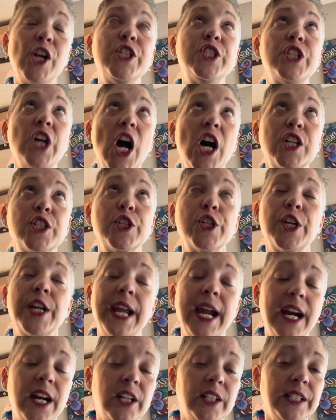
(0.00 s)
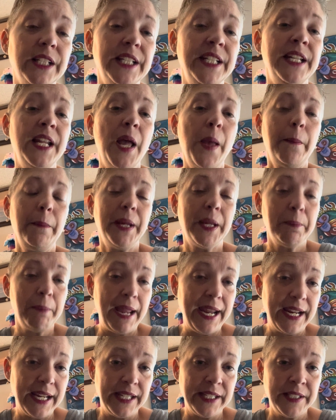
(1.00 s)

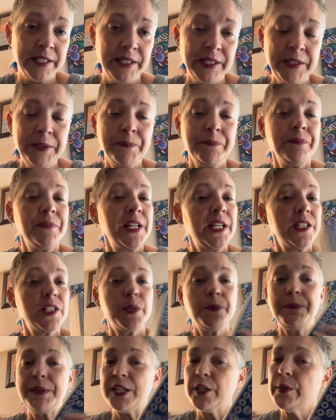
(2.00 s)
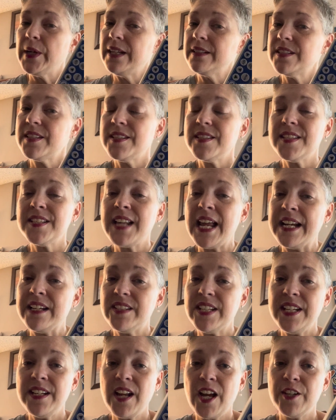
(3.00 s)
McMakin. It's been around since the
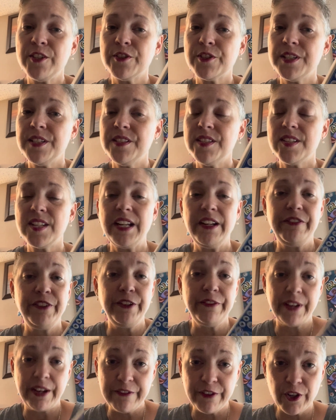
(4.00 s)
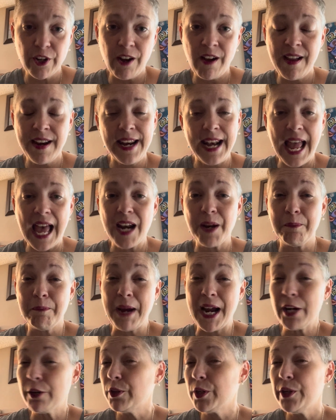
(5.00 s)
1900s. If you've ever gone and had a
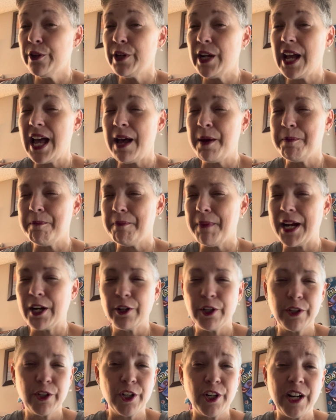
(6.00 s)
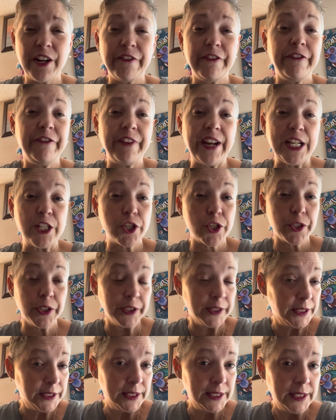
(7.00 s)
microcurrent
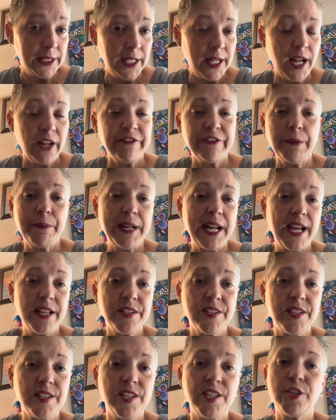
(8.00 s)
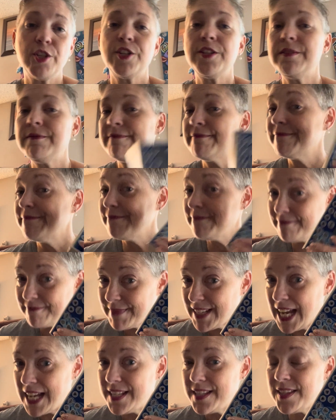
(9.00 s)
facial from an esthetician,
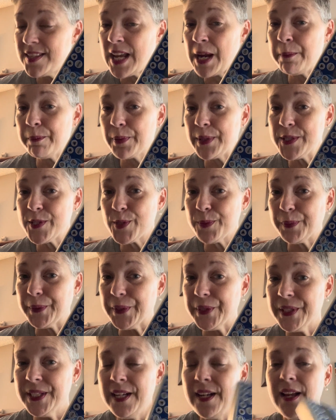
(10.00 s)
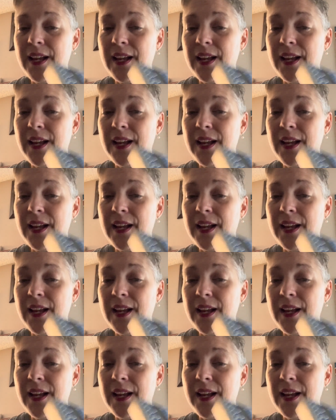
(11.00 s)
same principle.